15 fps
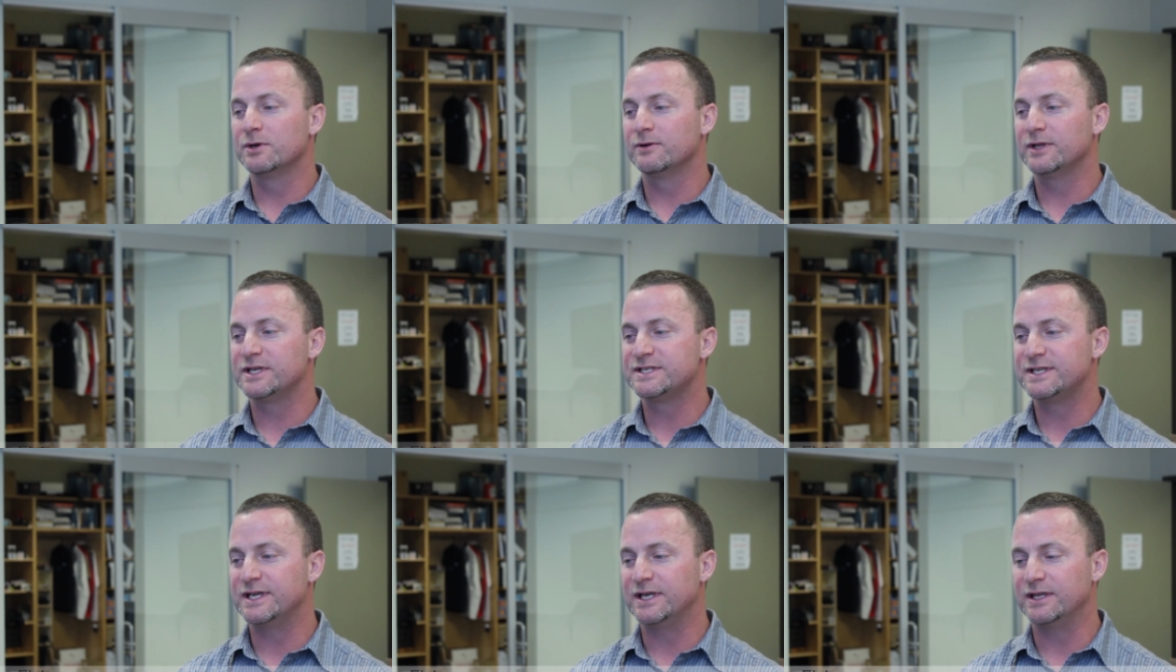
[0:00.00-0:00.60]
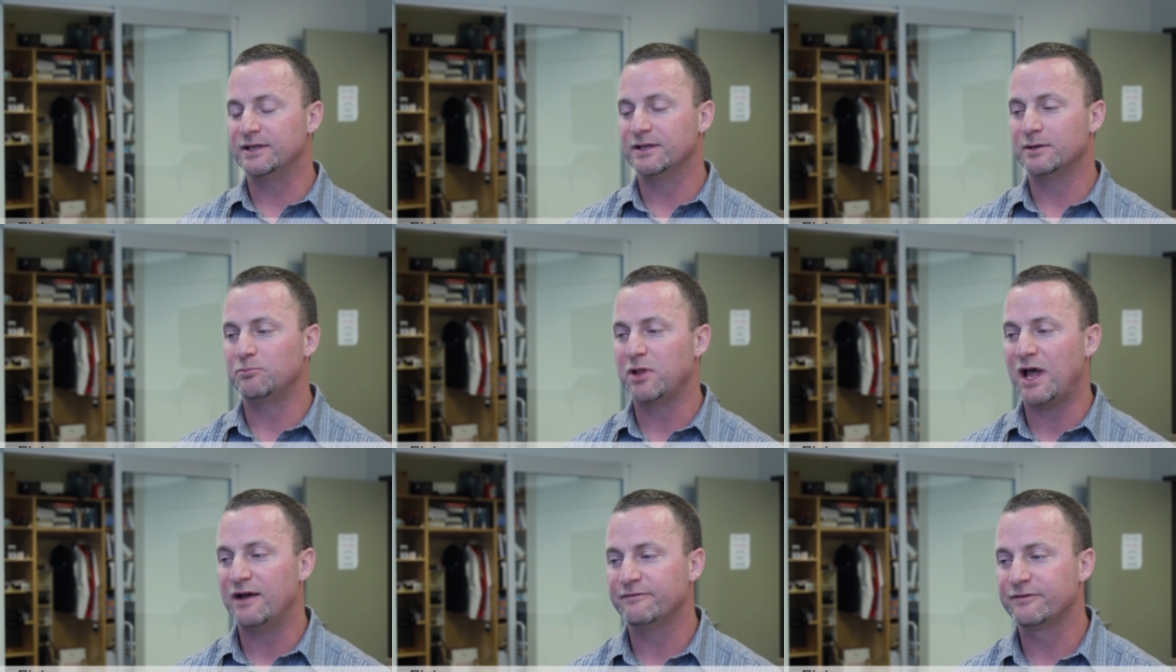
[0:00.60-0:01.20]
We really see the
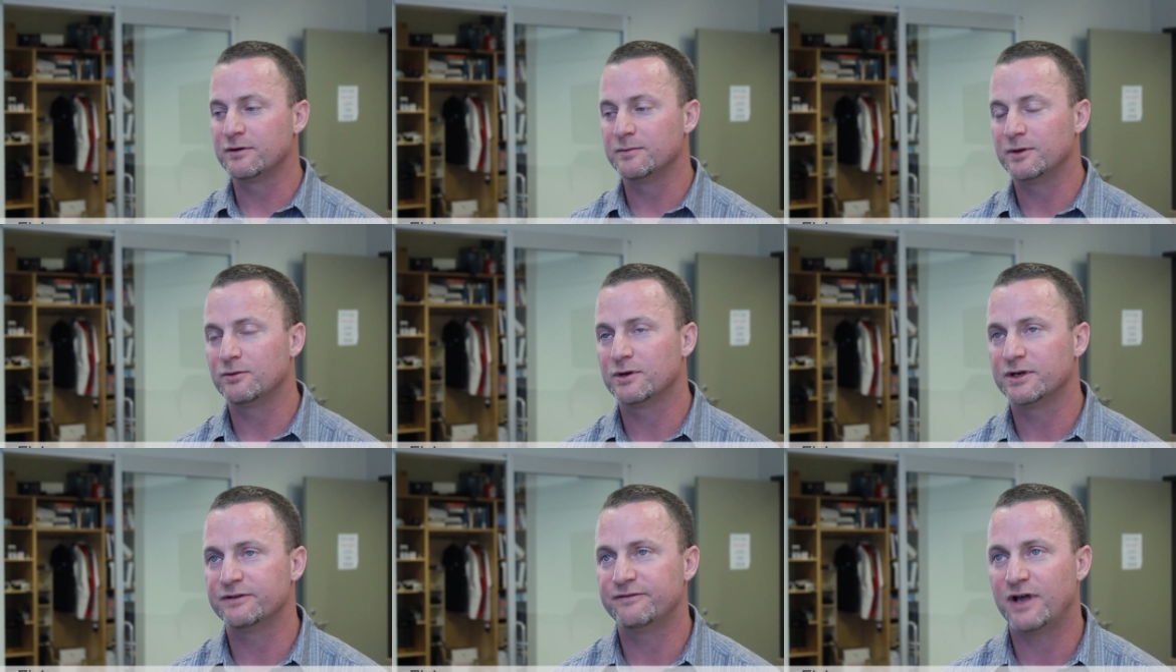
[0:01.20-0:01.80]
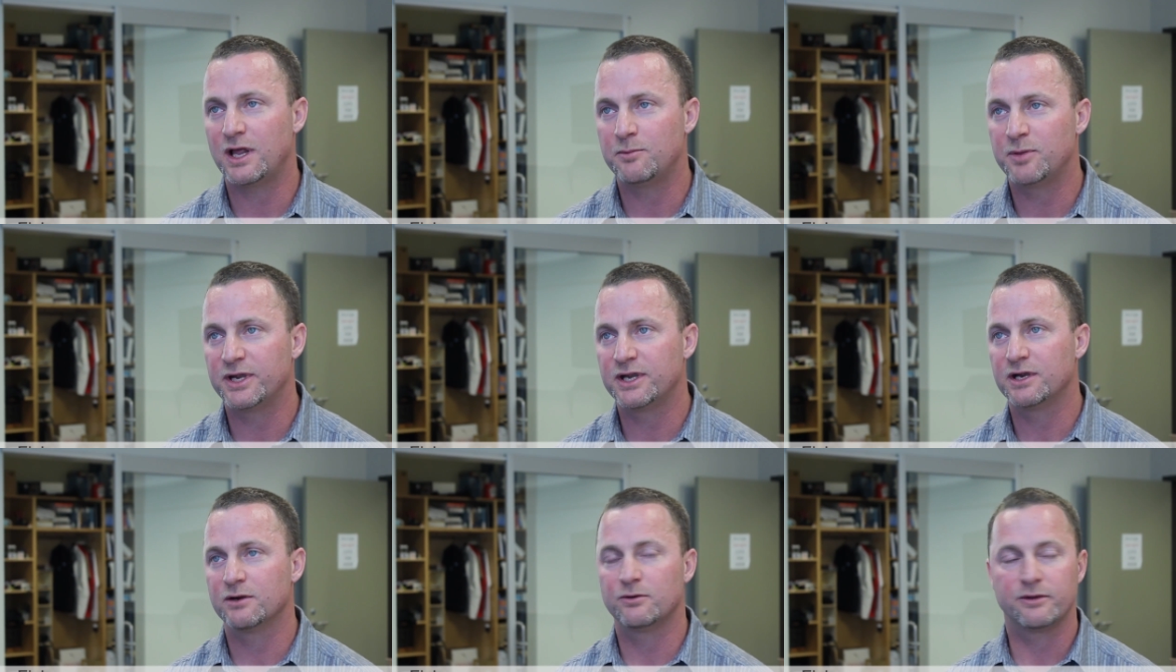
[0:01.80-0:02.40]
platform that we're
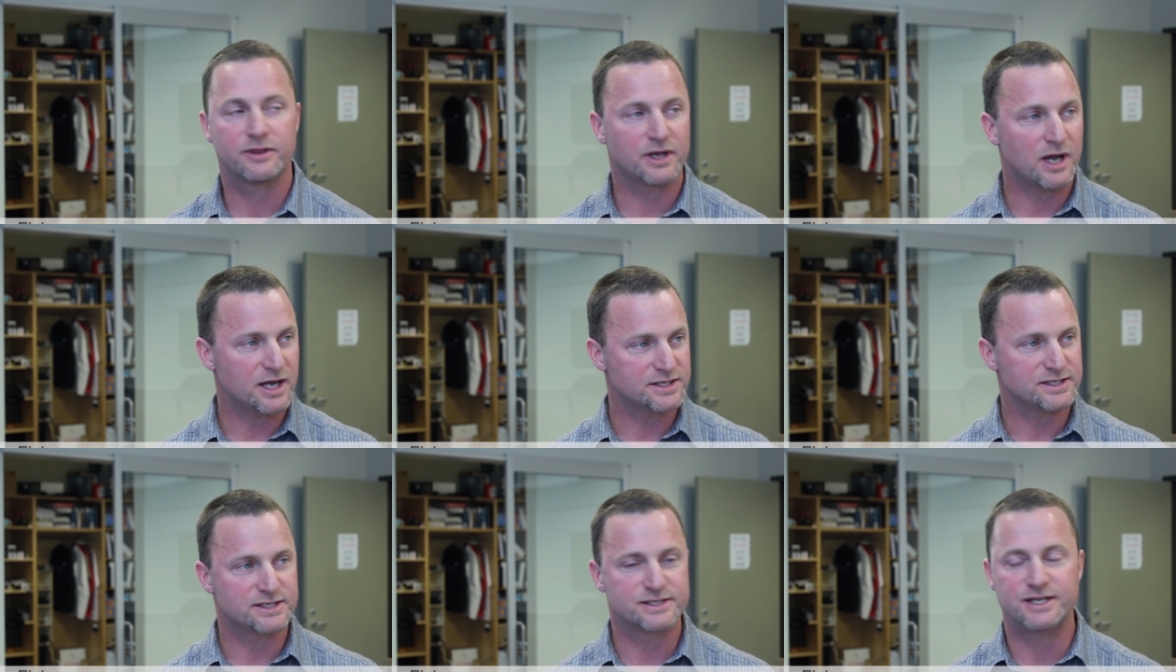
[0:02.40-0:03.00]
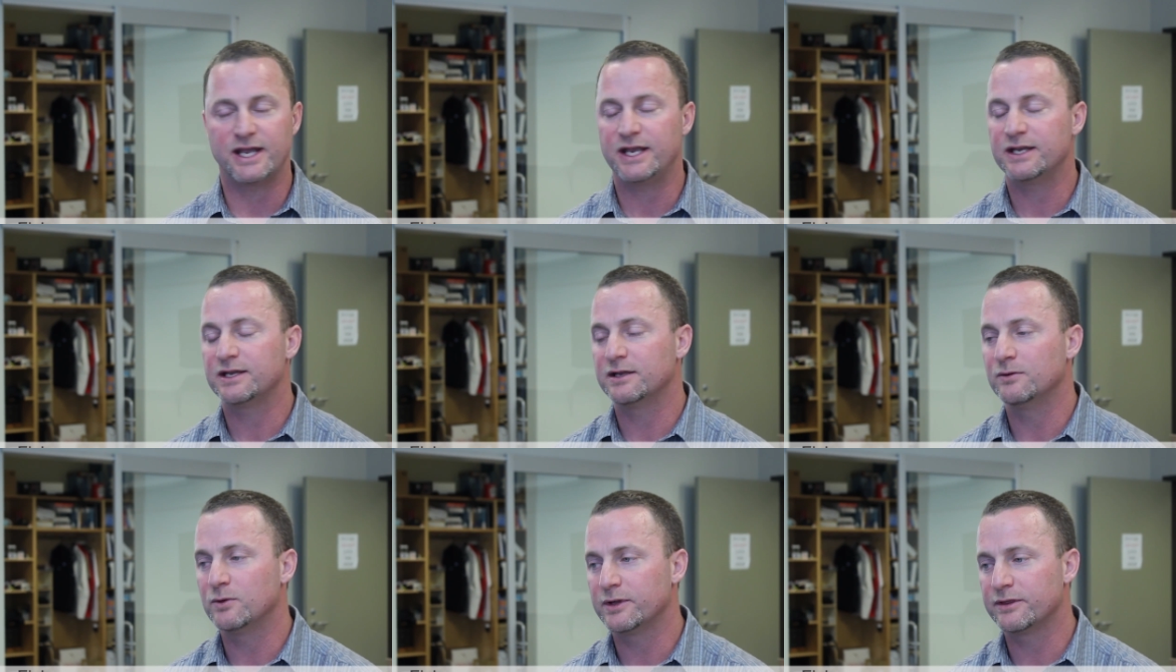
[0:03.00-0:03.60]
developing here with the guys at SAIT
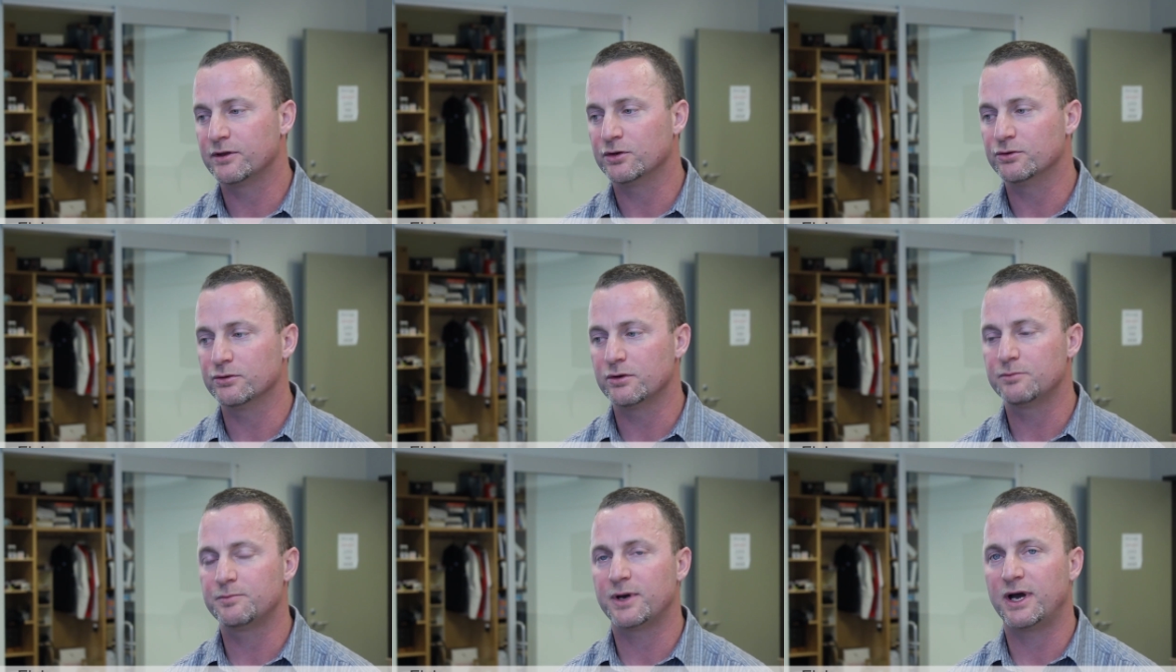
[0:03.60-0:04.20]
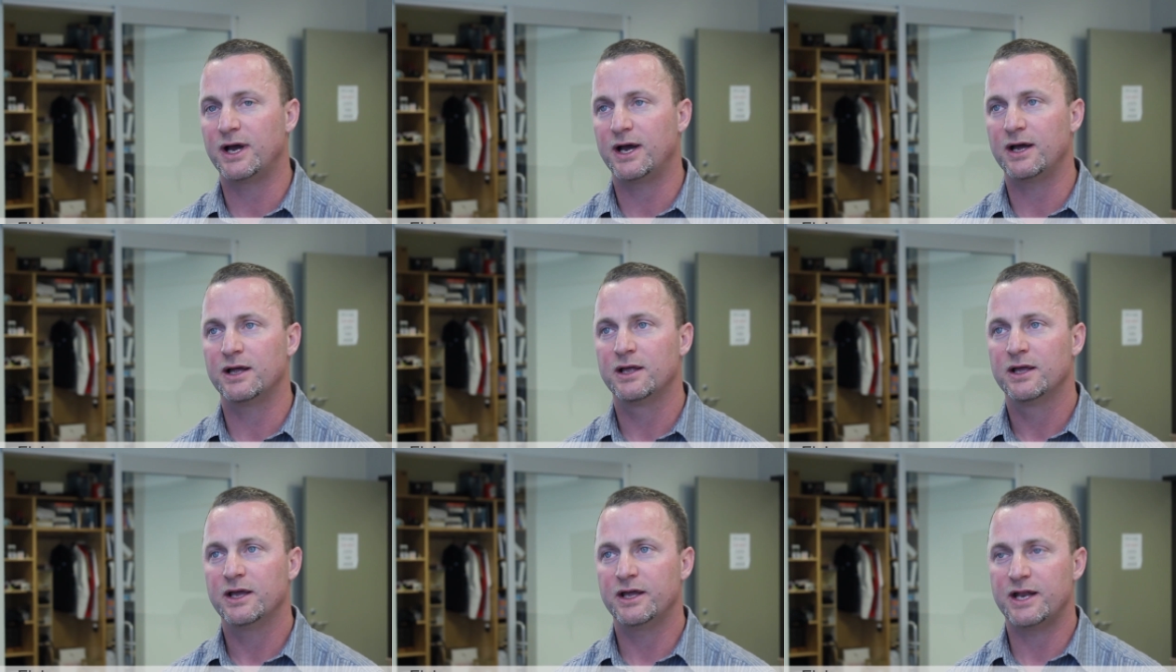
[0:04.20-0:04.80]
and with their group, uh,
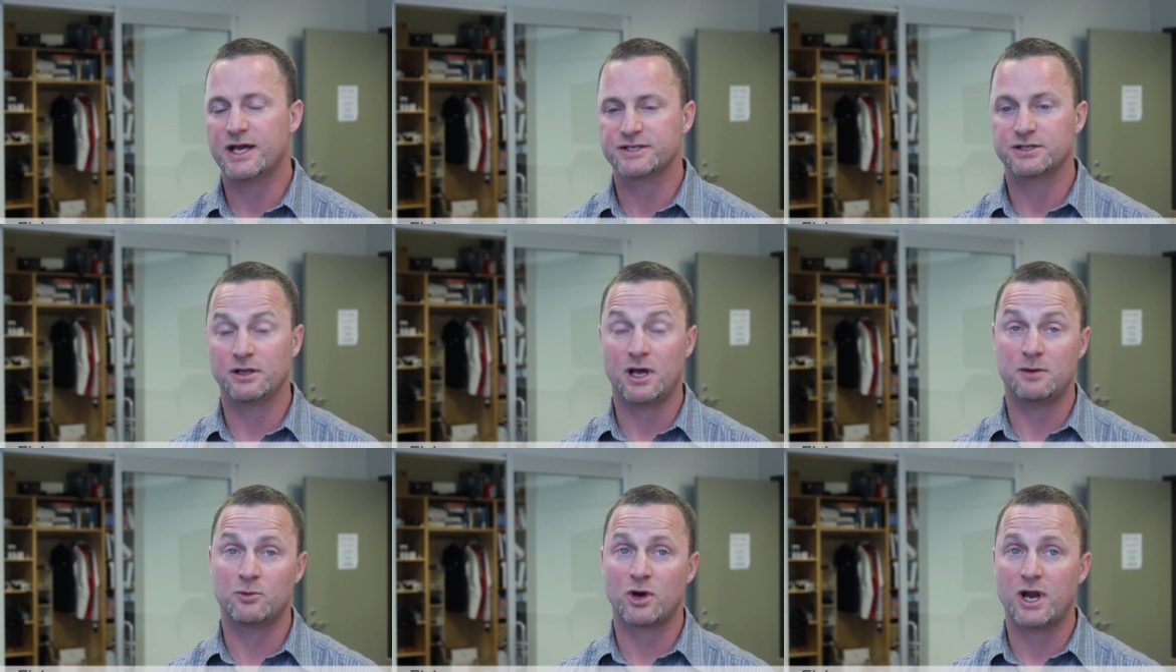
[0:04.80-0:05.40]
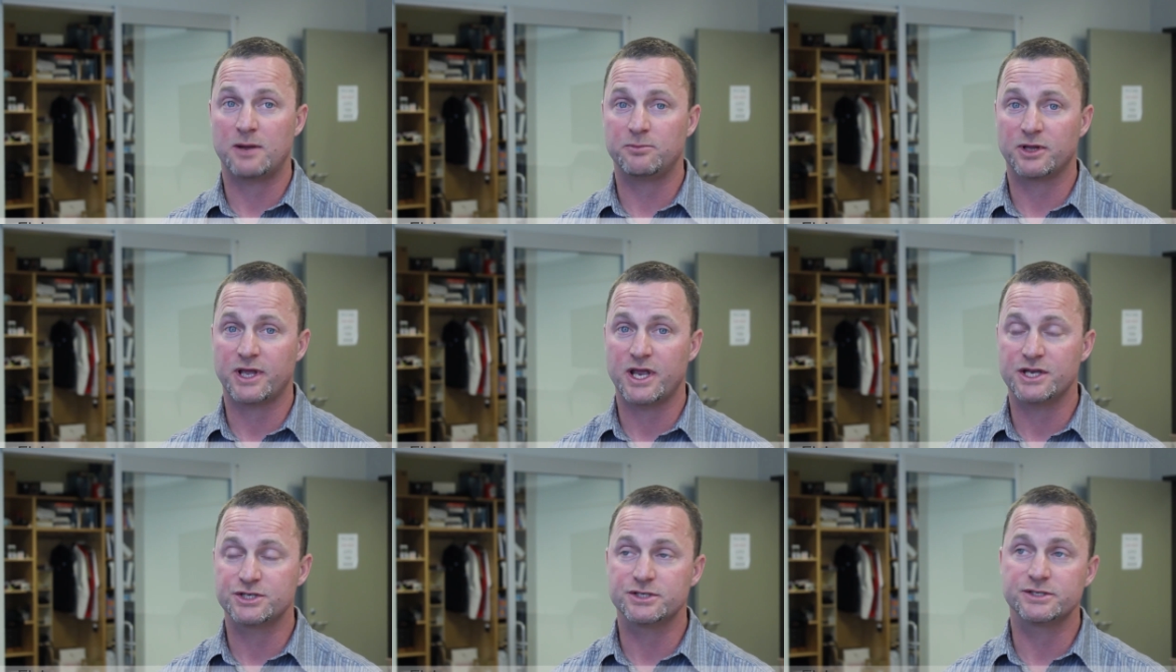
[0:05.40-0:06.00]
it has a lot more
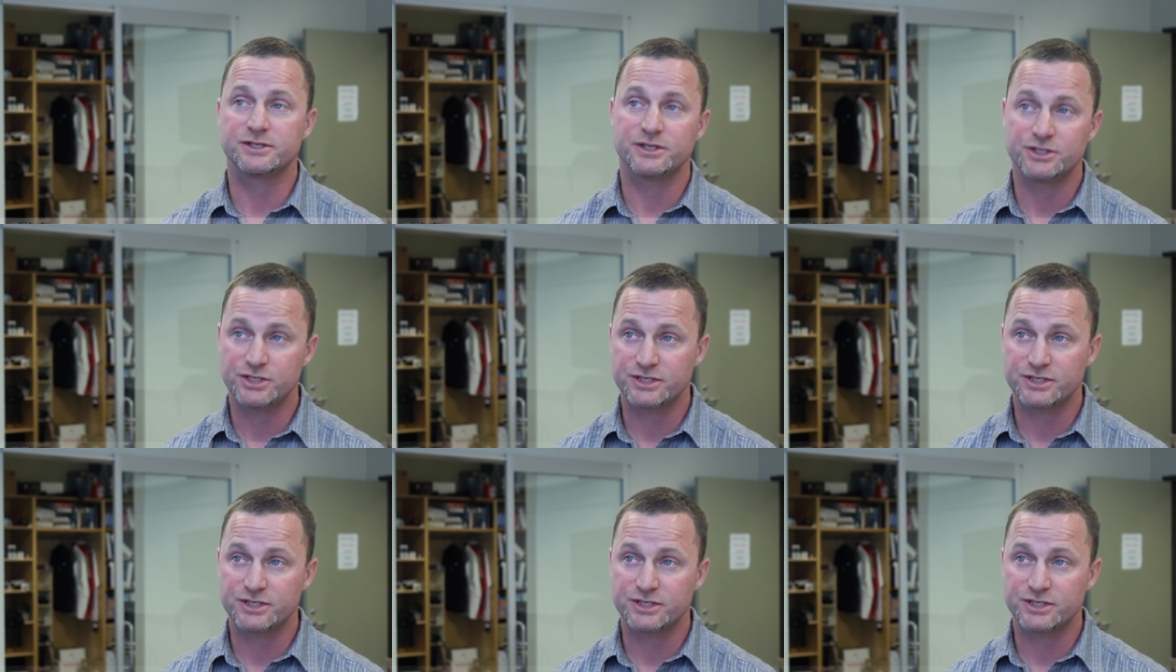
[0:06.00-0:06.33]
applications than